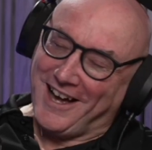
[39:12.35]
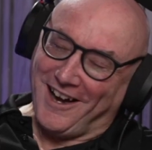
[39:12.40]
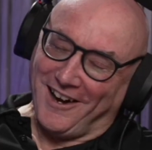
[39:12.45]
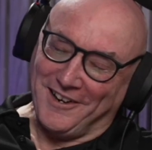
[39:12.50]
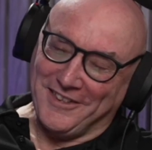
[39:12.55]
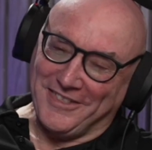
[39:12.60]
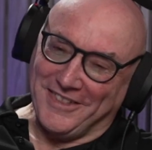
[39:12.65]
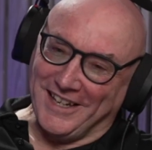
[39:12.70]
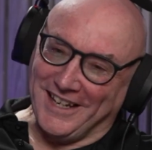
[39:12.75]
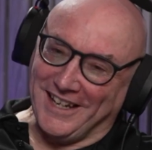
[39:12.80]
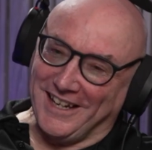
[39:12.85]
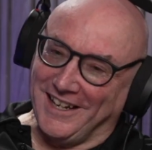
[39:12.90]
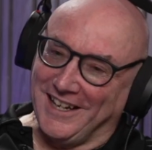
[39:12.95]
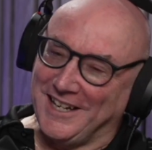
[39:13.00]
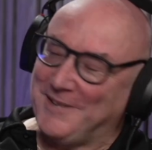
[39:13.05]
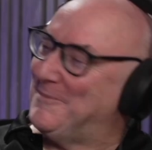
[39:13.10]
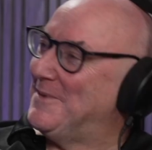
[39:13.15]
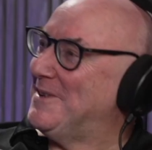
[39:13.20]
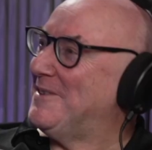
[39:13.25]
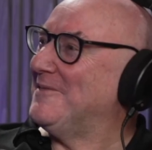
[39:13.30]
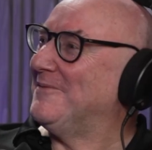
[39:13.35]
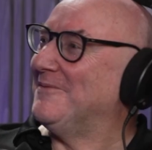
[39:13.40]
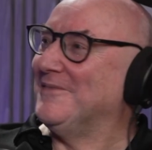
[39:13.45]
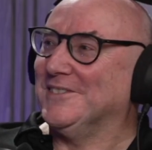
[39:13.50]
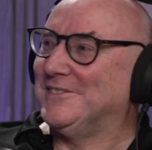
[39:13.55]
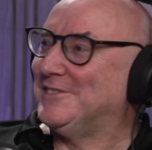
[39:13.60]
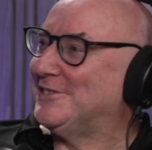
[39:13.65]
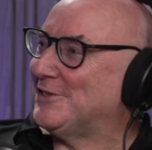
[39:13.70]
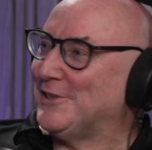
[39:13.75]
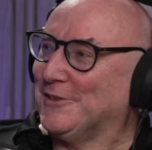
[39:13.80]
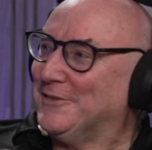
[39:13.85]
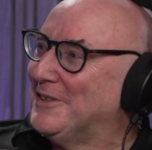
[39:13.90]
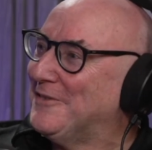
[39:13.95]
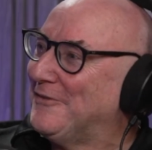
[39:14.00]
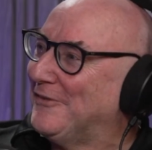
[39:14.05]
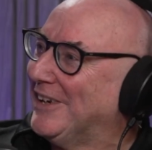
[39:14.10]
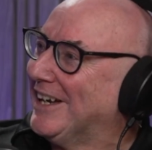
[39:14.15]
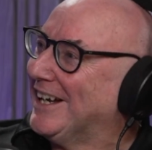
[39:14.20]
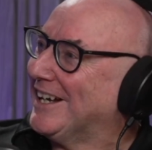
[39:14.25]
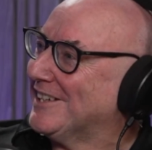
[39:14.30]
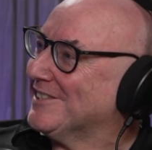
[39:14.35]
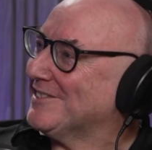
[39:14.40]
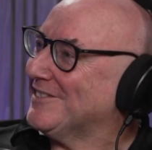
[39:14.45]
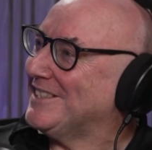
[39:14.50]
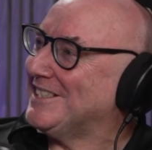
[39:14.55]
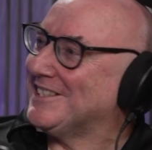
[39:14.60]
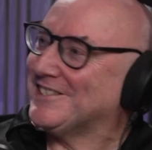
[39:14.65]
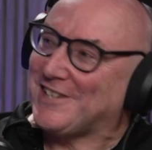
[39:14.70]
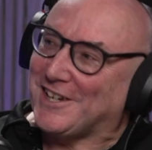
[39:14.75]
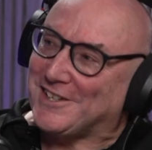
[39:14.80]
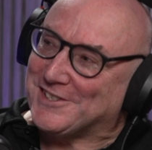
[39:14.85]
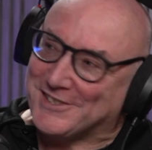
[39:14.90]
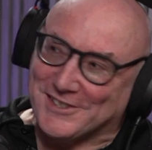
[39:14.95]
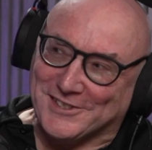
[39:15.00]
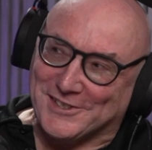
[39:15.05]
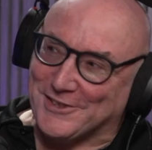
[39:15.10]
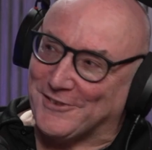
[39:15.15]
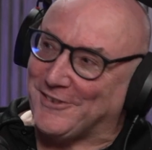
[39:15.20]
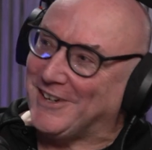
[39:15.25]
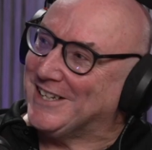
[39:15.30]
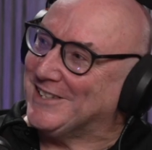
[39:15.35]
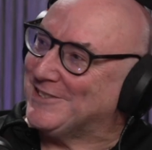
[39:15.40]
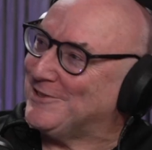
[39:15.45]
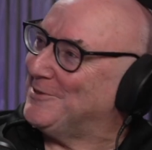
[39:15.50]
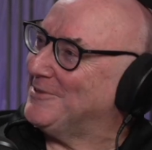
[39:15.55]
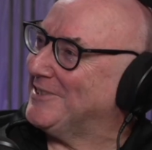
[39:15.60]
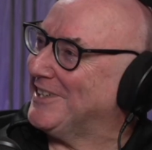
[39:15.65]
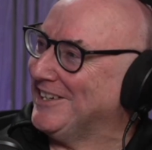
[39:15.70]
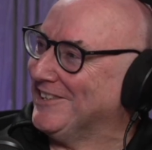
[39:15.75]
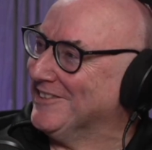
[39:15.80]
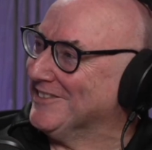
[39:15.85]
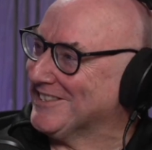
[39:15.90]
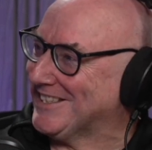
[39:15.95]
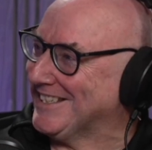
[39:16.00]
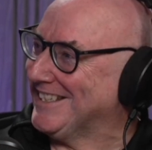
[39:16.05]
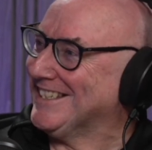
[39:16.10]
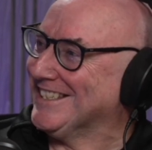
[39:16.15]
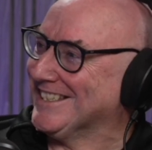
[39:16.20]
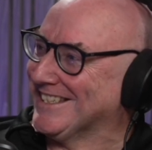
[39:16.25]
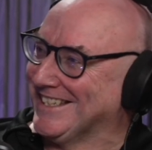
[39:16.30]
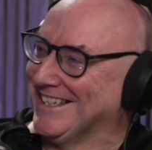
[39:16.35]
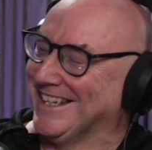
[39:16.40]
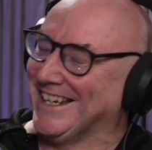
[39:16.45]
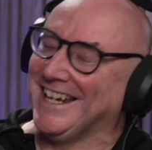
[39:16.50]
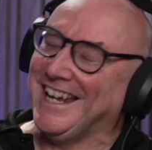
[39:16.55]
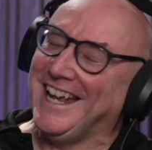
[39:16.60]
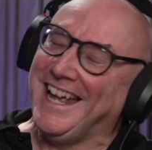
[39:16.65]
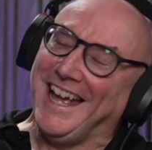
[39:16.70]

I think he'd be terrific because he's such a straight talking Aussie, isn't he?